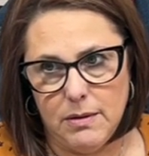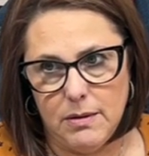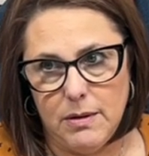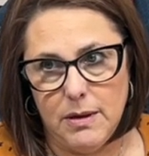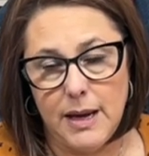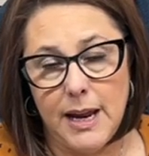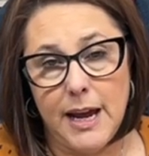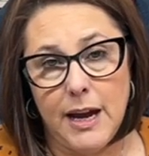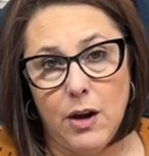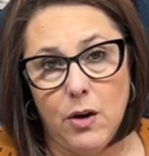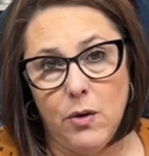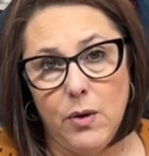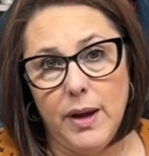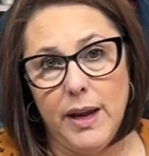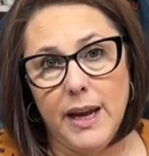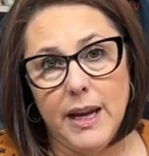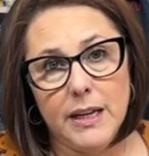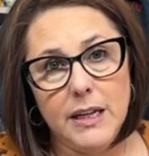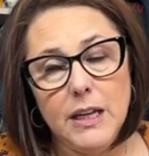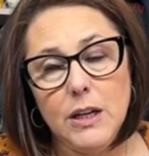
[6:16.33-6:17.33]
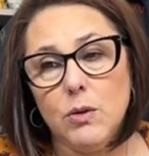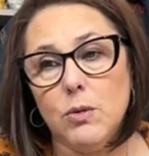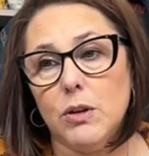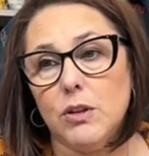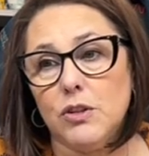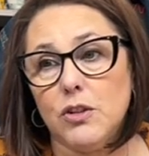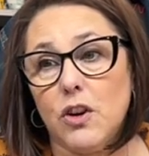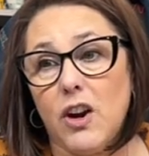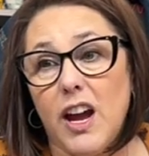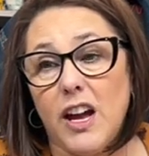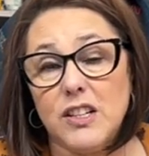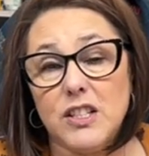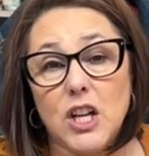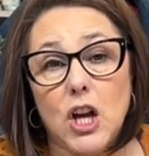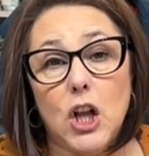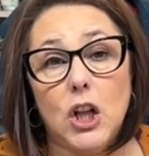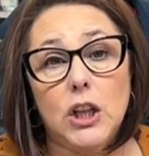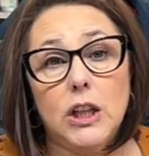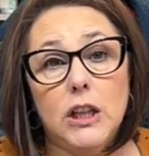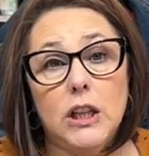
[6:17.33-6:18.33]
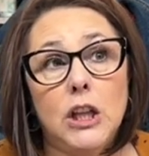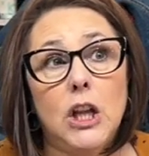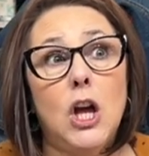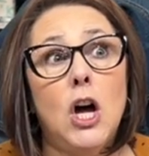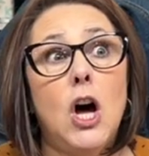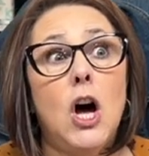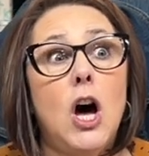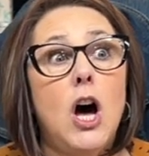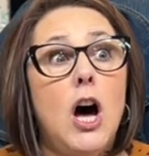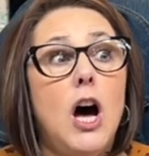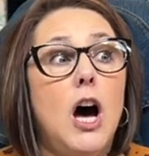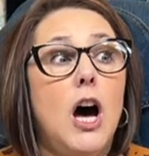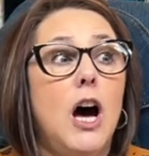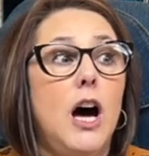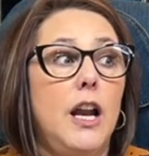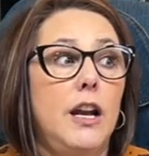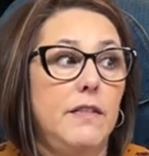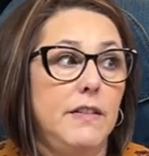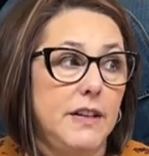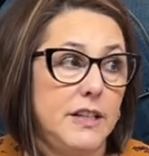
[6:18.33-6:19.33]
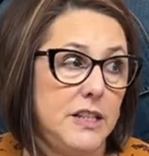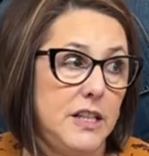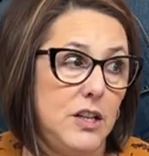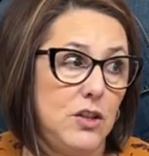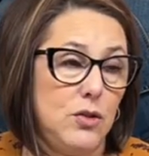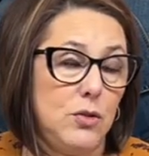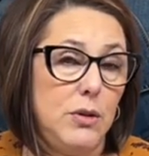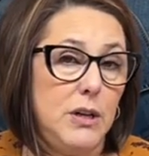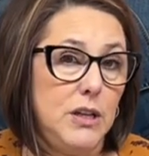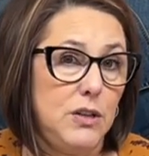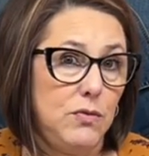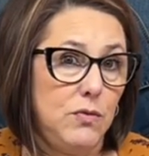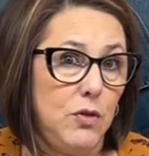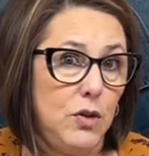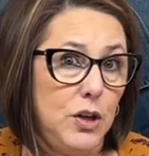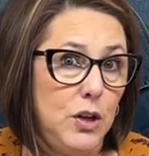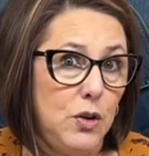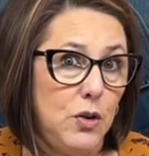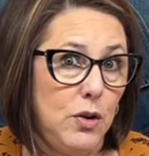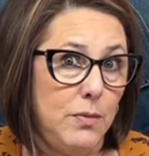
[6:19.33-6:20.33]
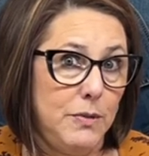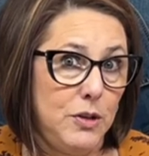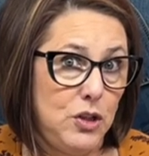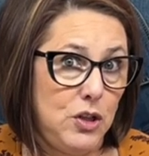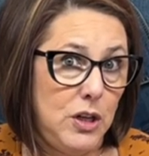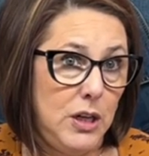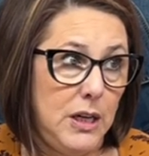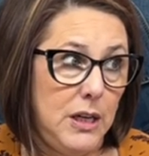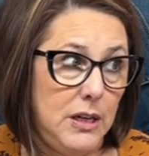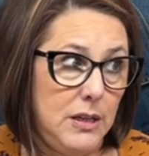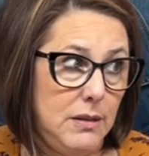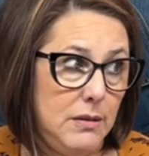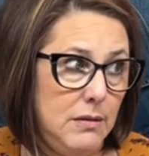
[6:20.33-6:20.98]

Now, Handi Quilter has a lot of accessories for your machine.